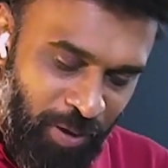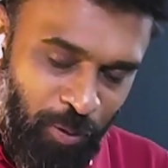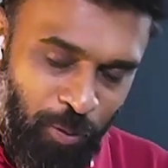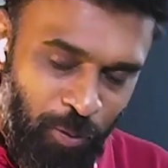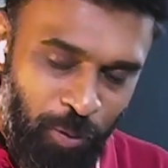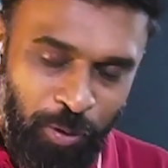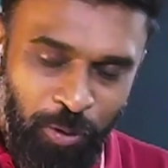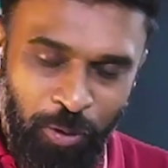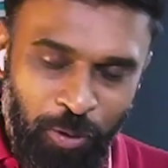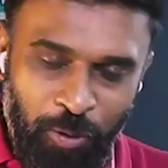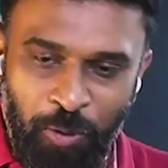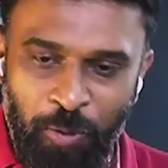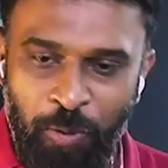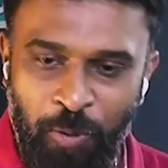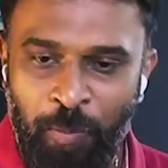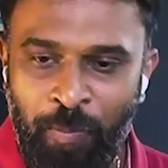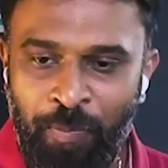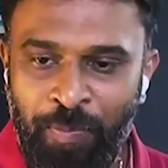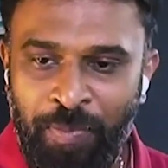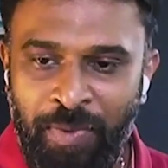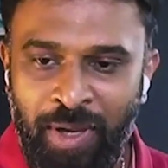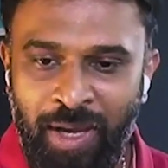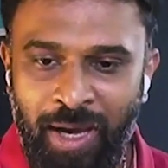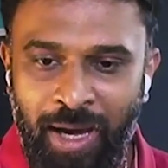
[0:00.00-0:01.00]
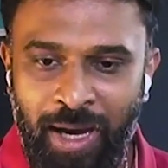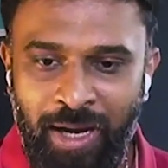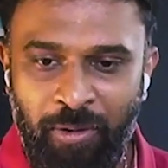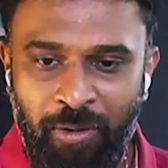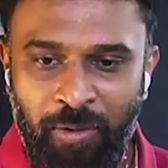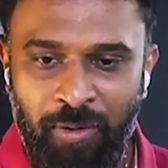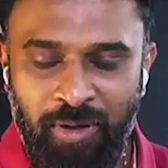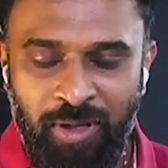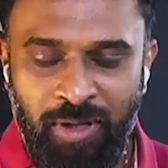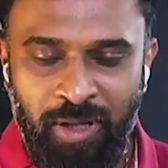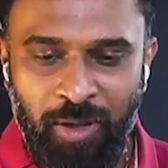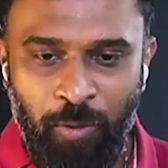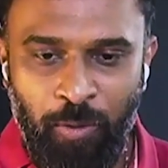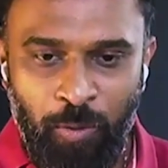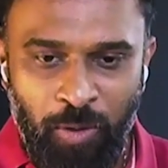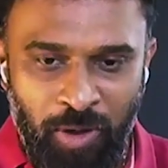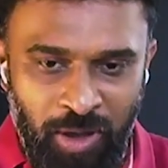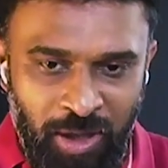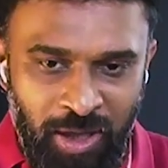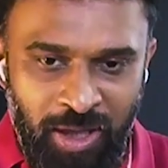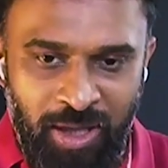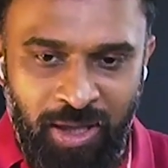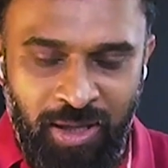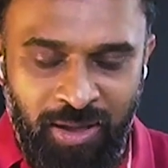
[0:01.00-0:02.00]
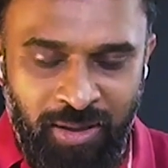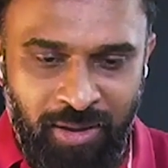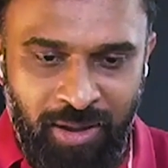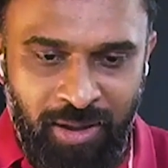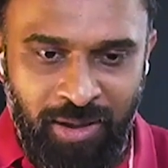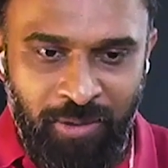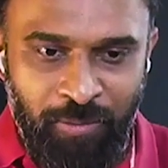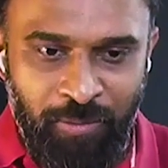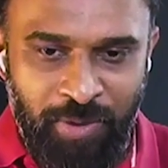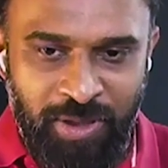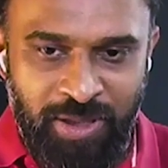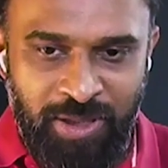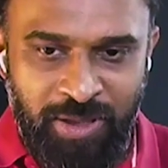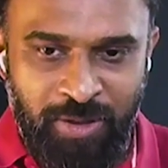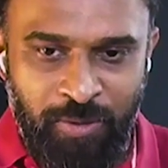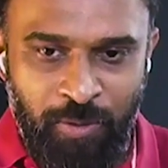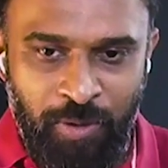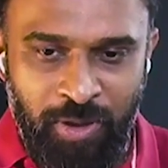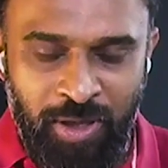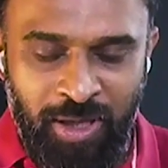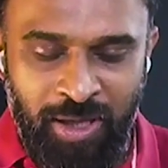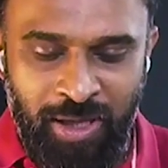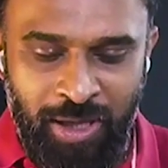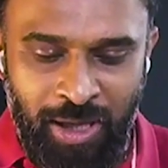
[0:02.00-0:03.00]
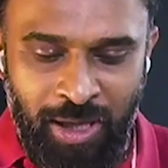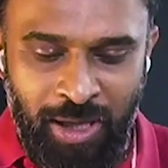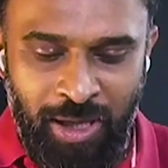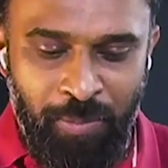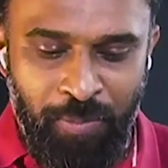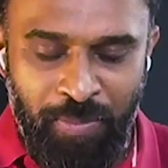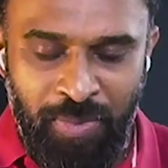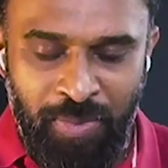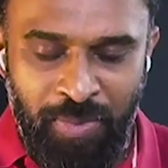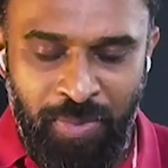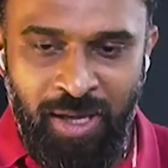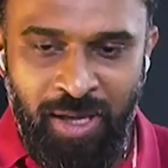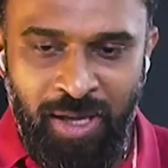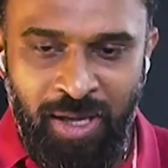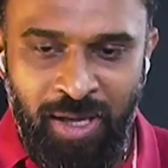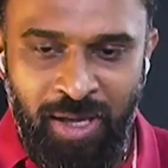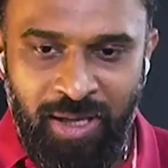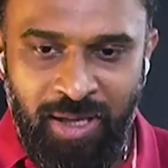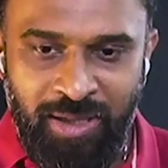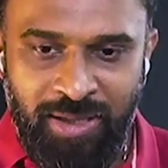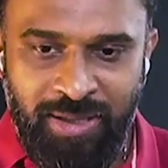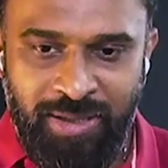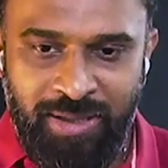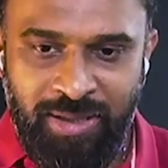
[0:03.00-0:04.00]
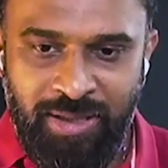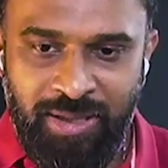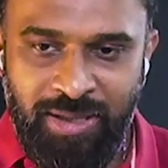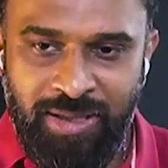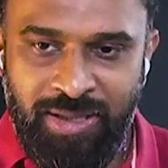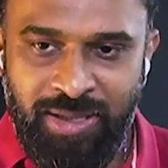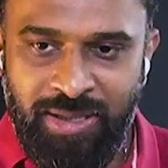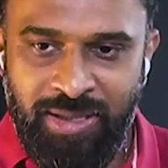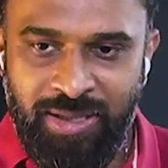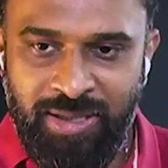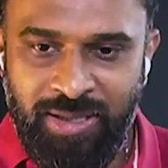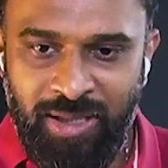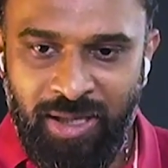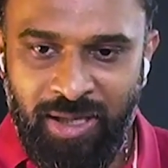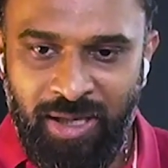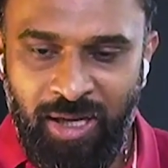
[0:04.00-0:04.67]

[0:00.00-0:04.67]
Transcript: go through. And the only thing which is going to help is this